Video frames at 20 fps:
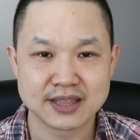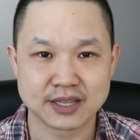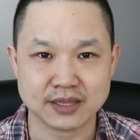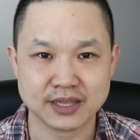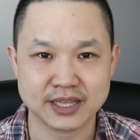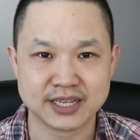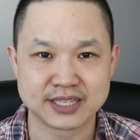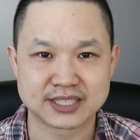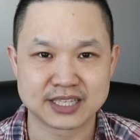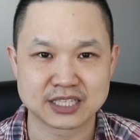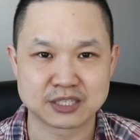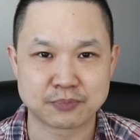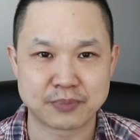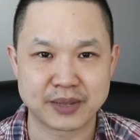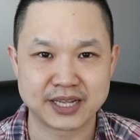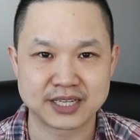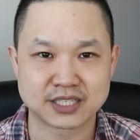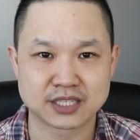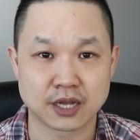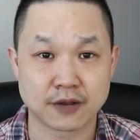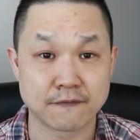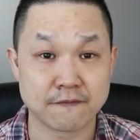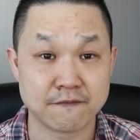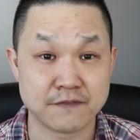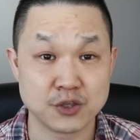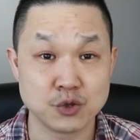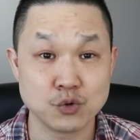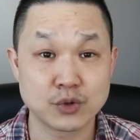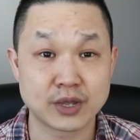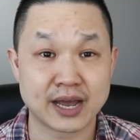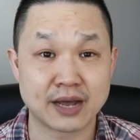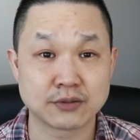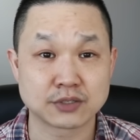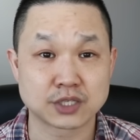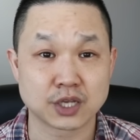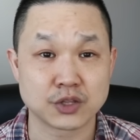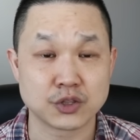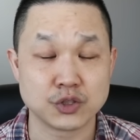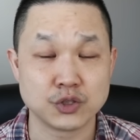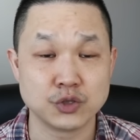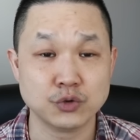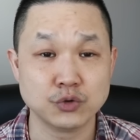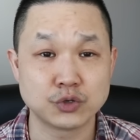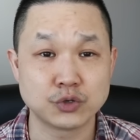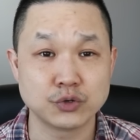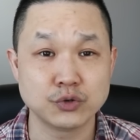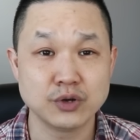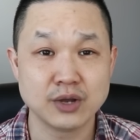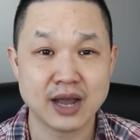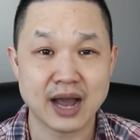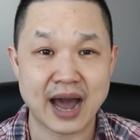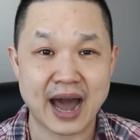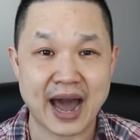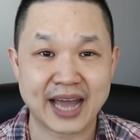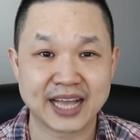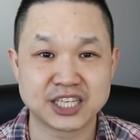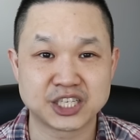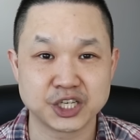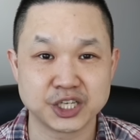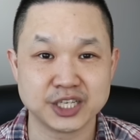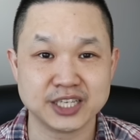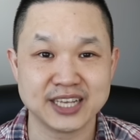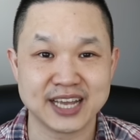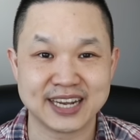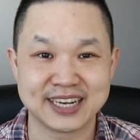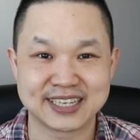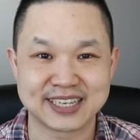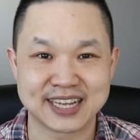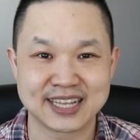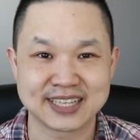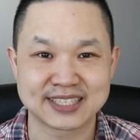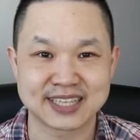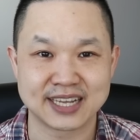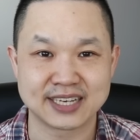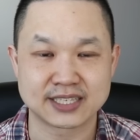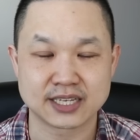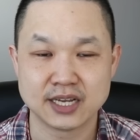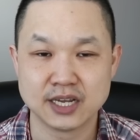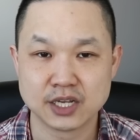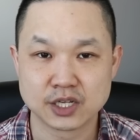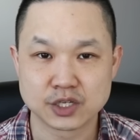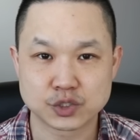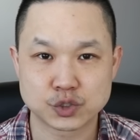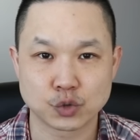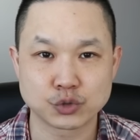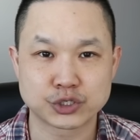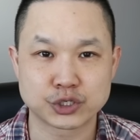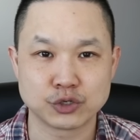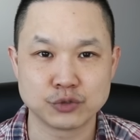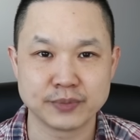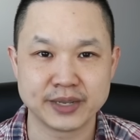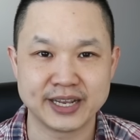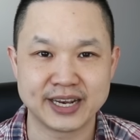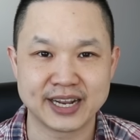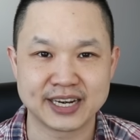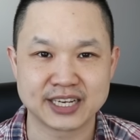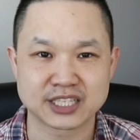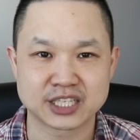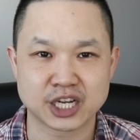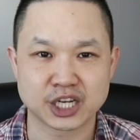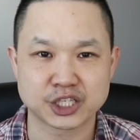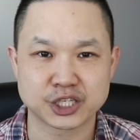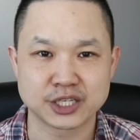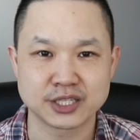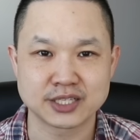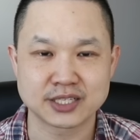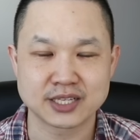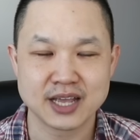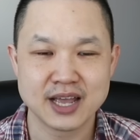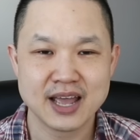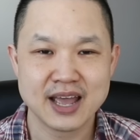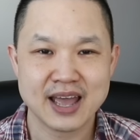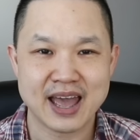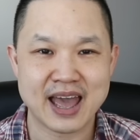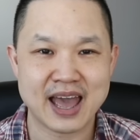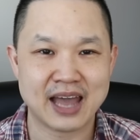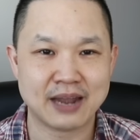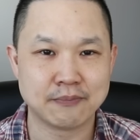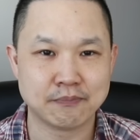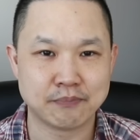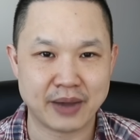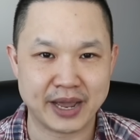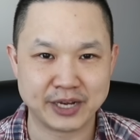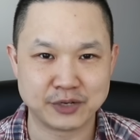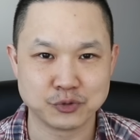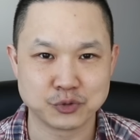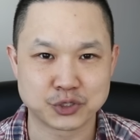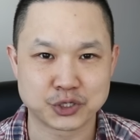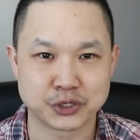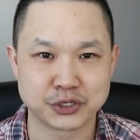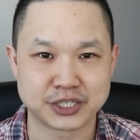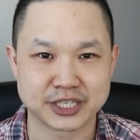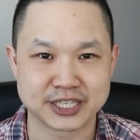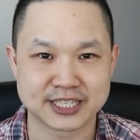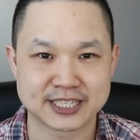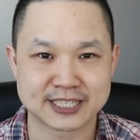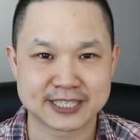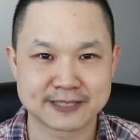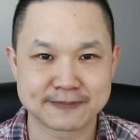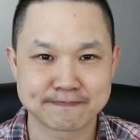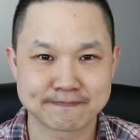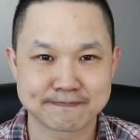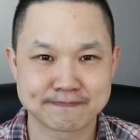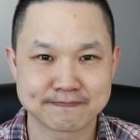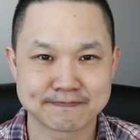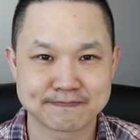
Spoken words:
The list is based on view counts on Youku, iQIYI, and Tencent, social media discussions, and Baidu searches.